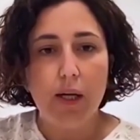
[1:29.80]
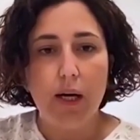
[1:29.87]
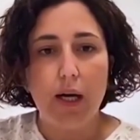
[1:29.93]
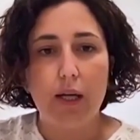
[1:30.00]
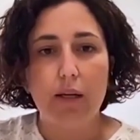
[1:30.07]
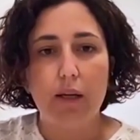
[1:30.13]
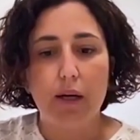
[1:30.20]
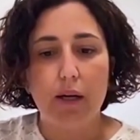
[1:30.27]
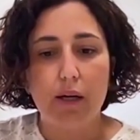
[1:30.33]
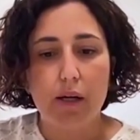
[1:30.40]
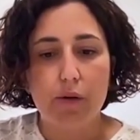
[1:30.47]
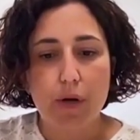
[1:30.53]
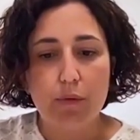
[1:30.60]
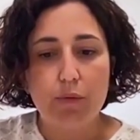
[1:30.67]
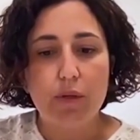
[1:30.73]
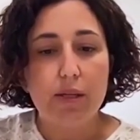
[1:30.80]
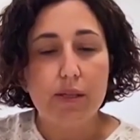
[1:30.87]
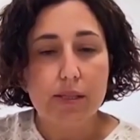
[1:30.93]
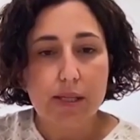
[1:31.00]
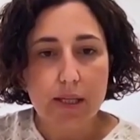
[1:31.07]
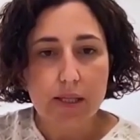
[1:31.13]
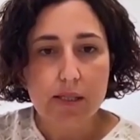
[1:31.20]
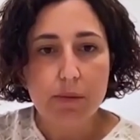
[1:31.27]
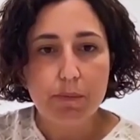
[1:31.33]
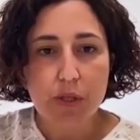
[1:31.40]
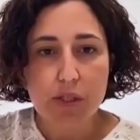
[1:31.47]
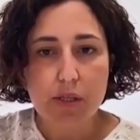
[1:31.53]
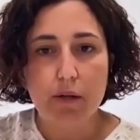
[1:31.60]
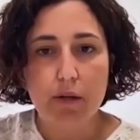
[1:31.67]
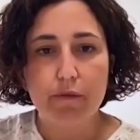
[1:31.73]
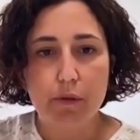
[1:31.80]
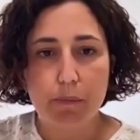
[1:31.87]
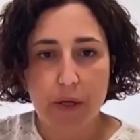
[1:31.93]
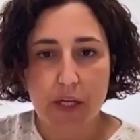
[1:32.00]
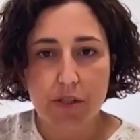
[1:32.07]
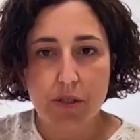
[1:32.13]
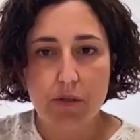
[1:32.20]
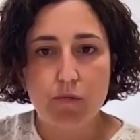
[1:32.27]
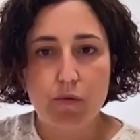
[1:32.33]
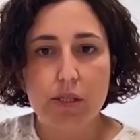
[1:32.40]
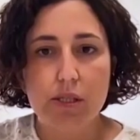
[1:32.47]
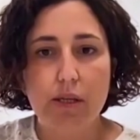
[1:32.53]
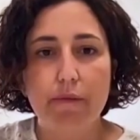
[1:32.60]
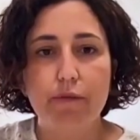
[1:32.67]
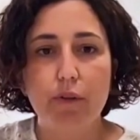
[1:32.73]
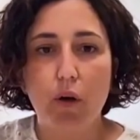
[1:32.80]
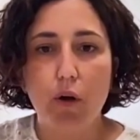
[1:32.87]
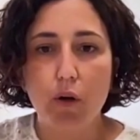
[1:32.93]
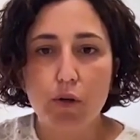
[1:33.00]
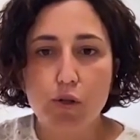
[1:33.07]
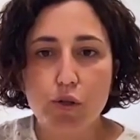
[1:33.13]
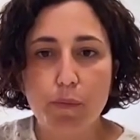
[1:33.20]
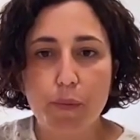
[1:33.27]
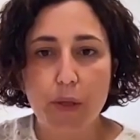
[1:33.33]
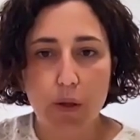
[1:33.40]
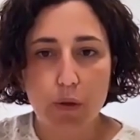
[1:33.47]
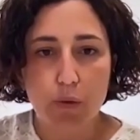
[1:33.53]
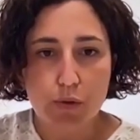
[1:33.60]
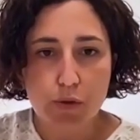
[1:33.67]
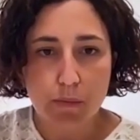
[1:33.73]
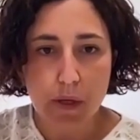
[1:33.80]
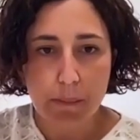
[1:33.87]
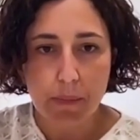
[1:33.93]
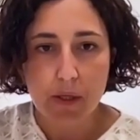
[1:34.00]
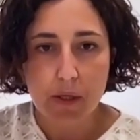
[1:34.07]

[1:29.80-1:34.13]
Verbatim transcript: and around 60% of the patients received also pertuzumab.